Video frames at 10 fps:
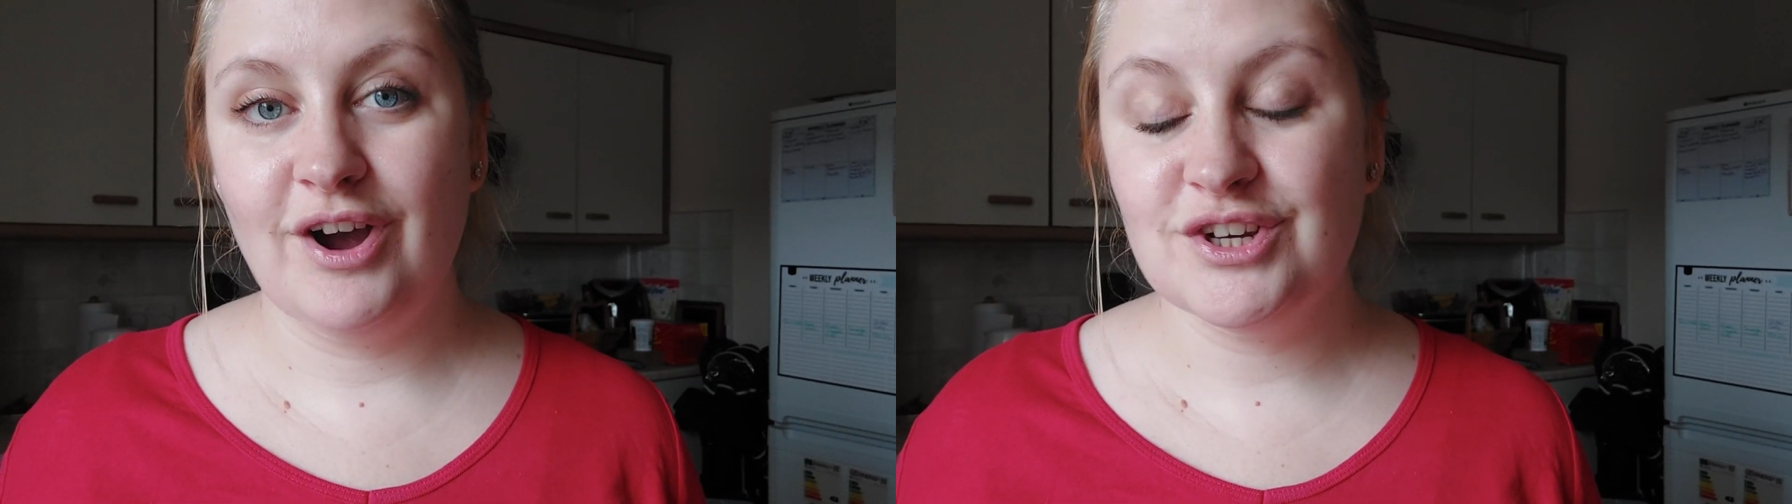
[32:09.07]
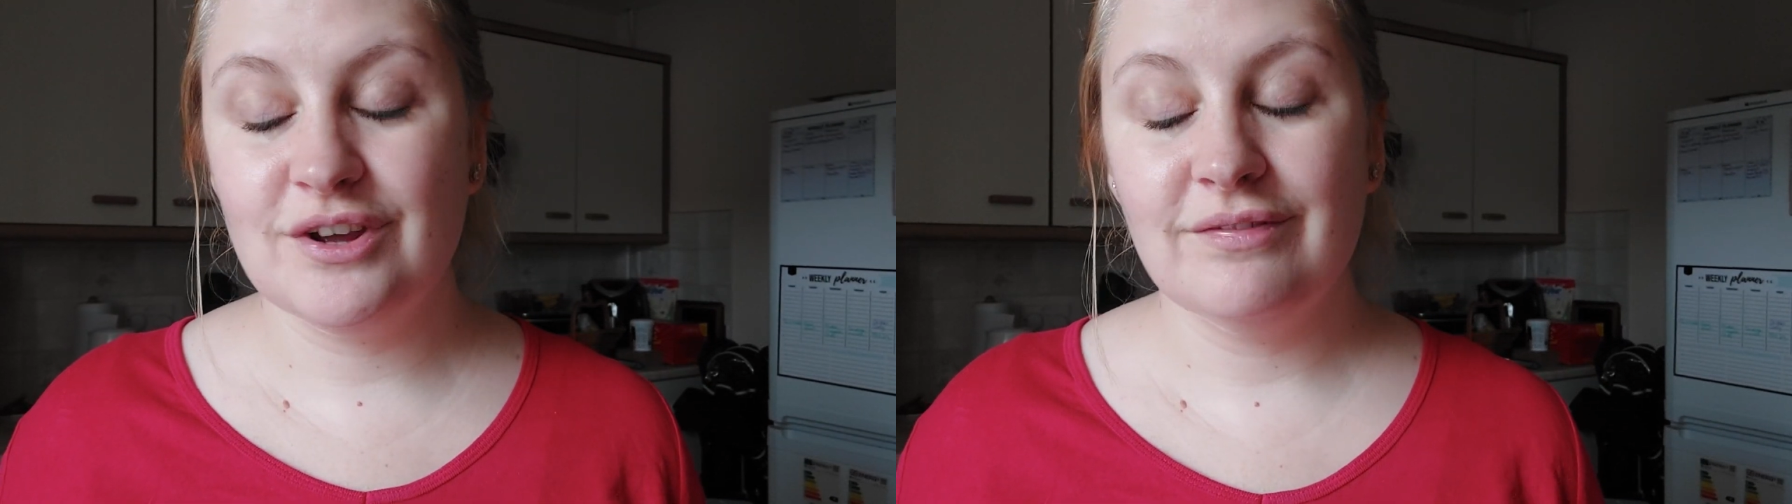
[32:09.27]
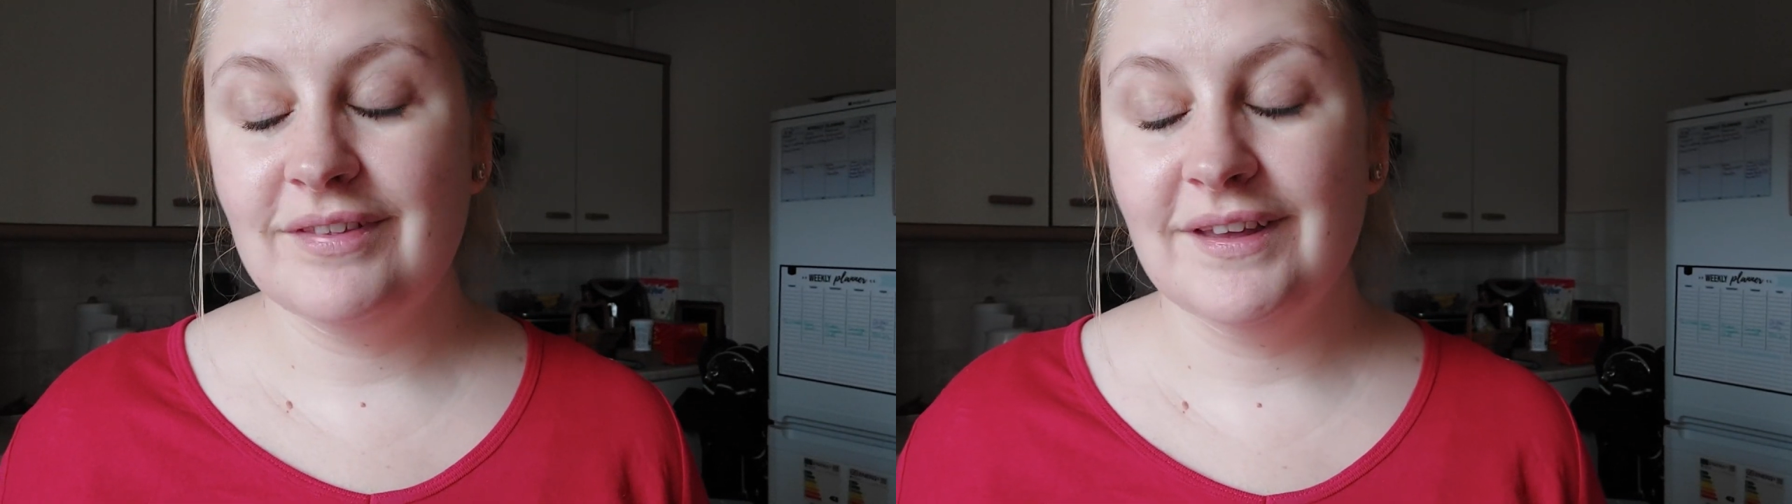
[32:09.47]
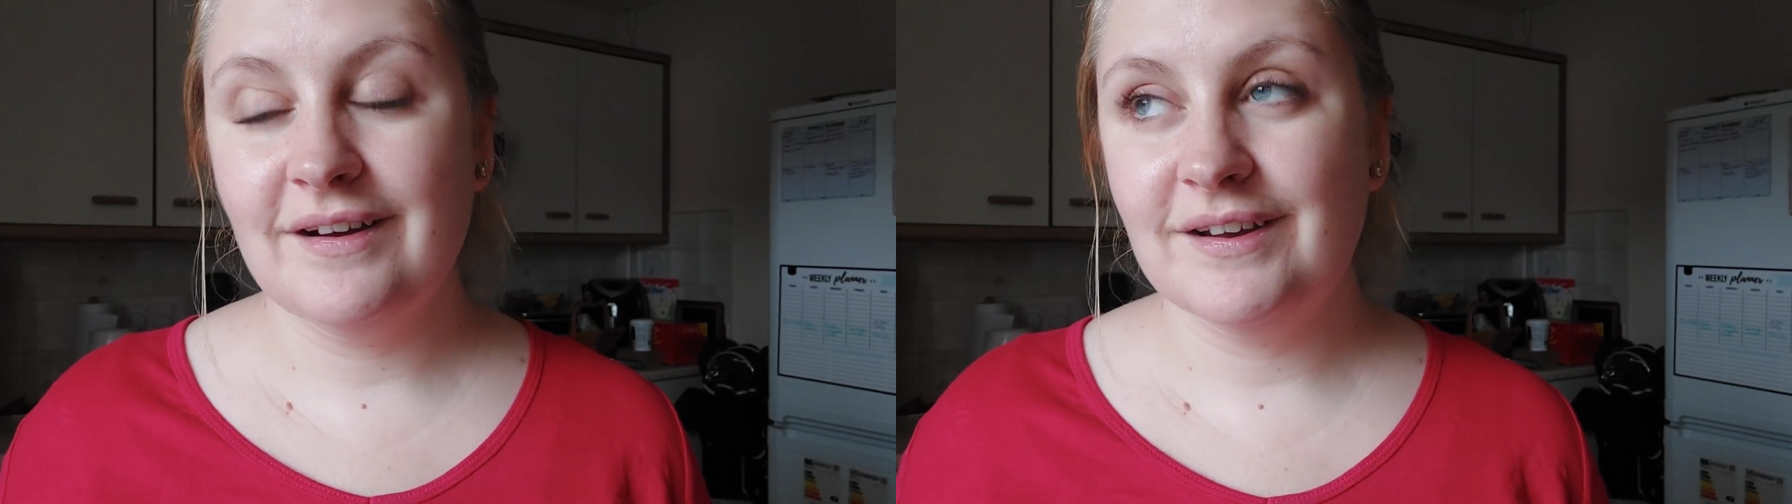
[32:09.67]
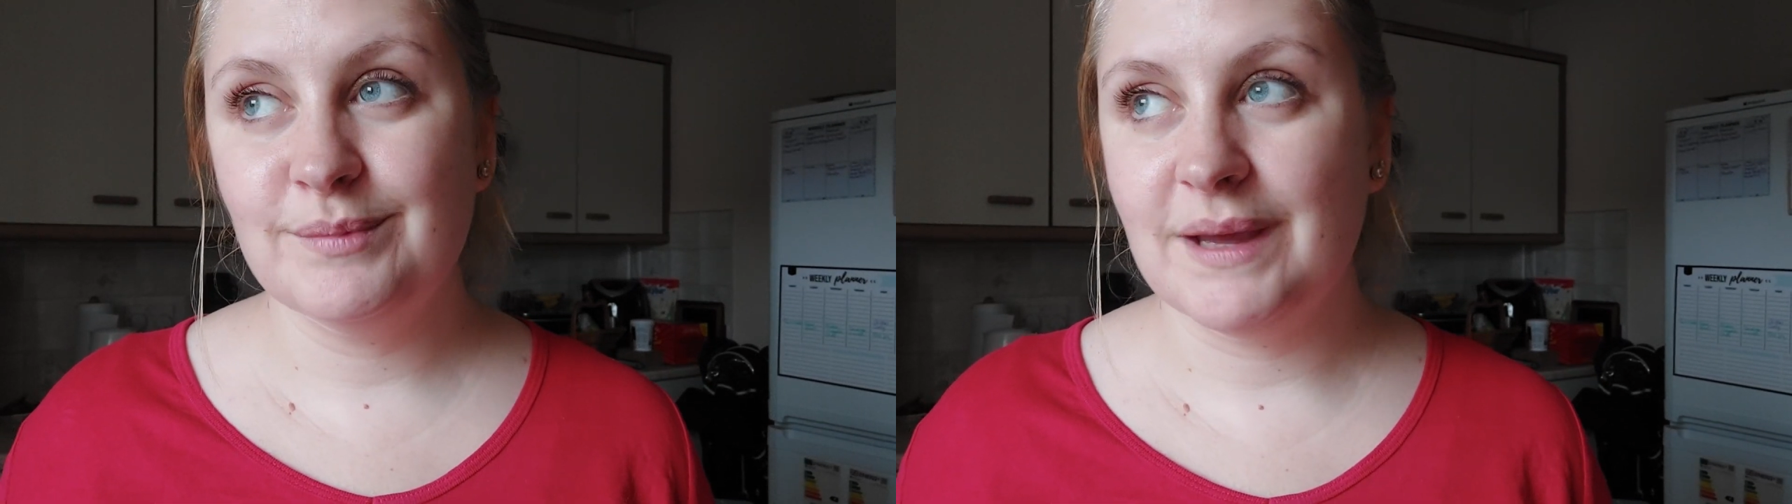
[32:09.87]
don't think
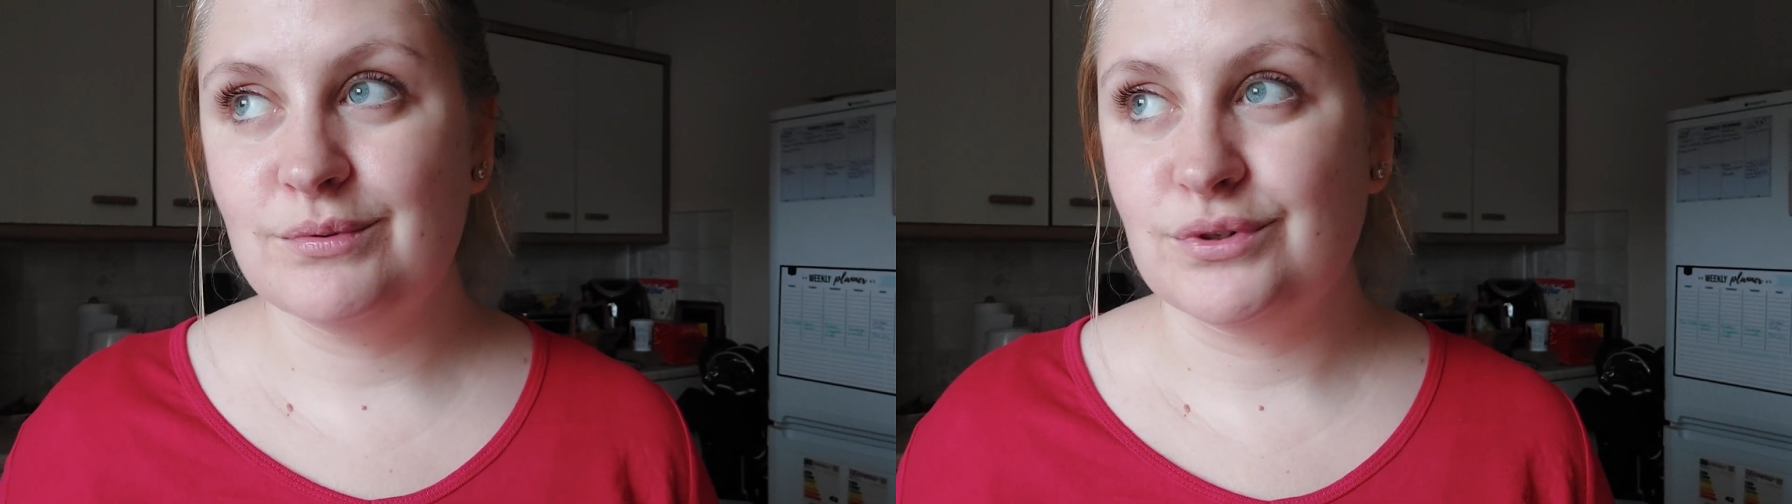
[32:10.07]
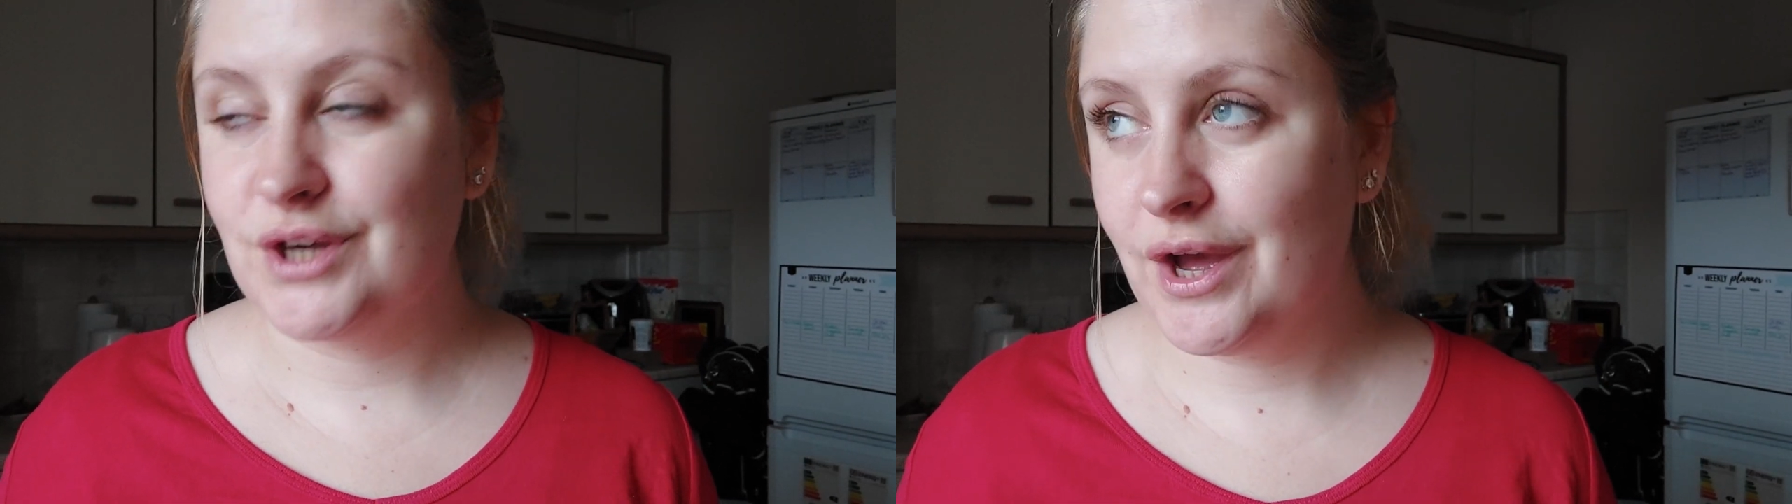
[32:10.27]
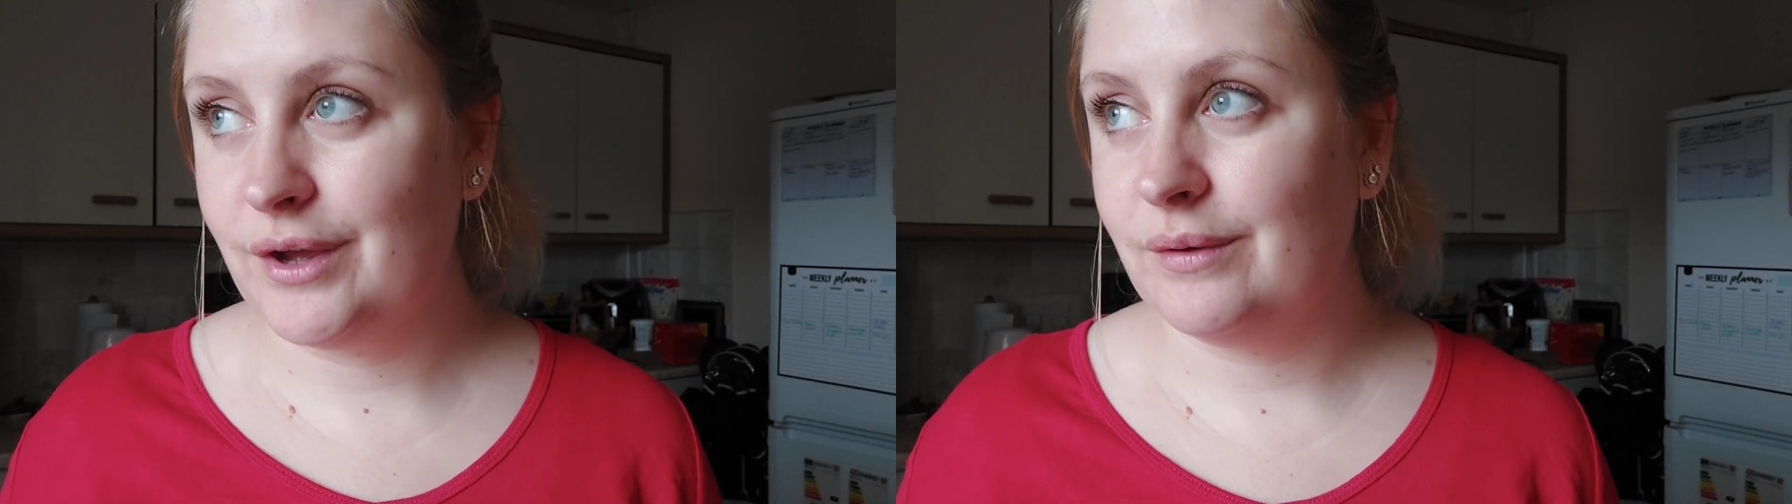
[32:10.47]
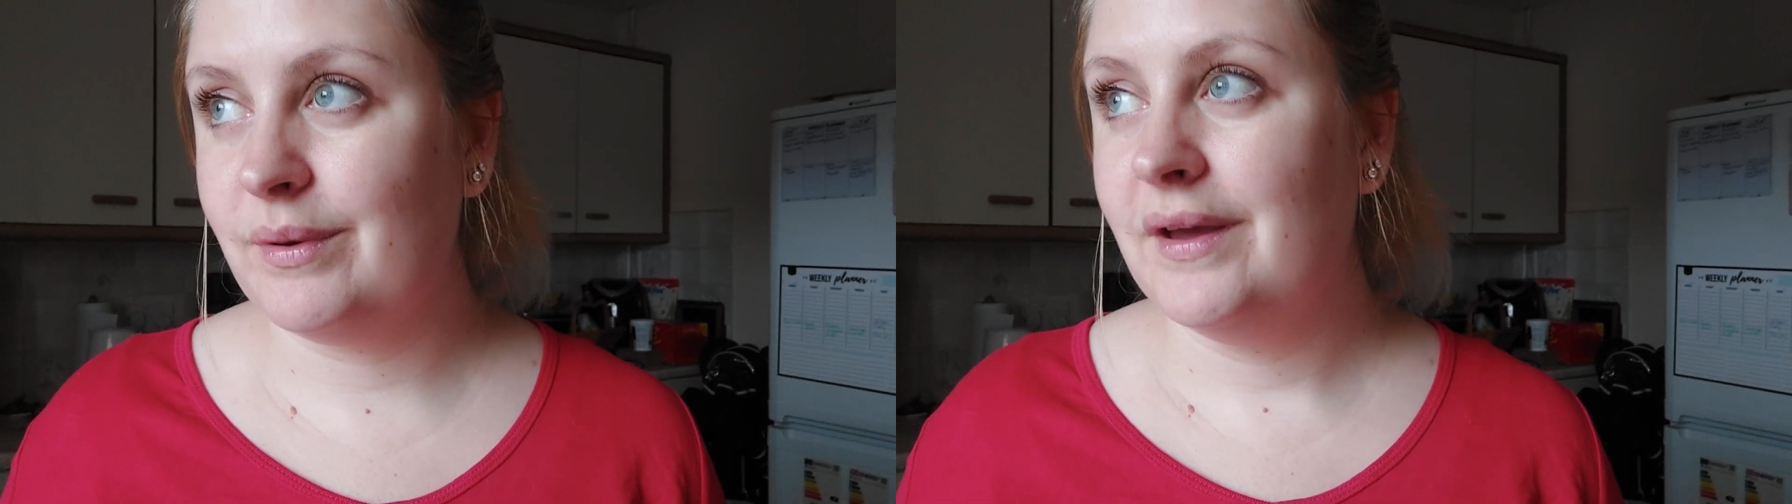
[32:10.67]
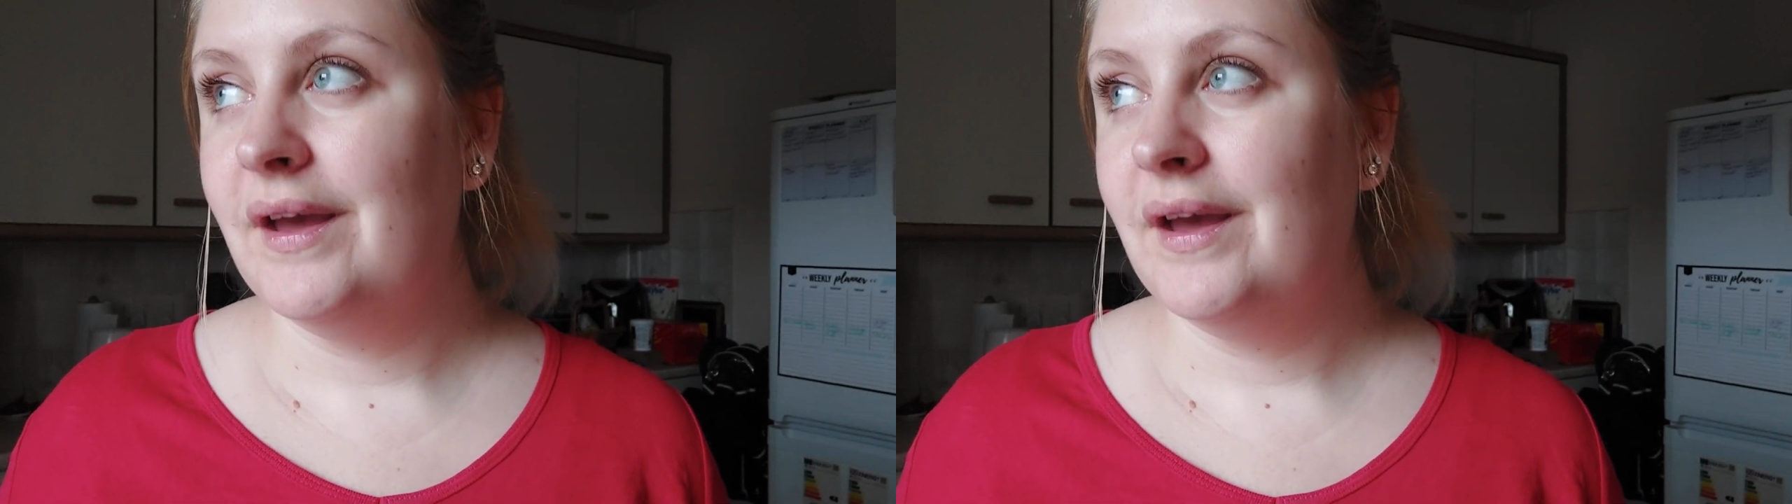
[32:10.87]
I'd be able to cope.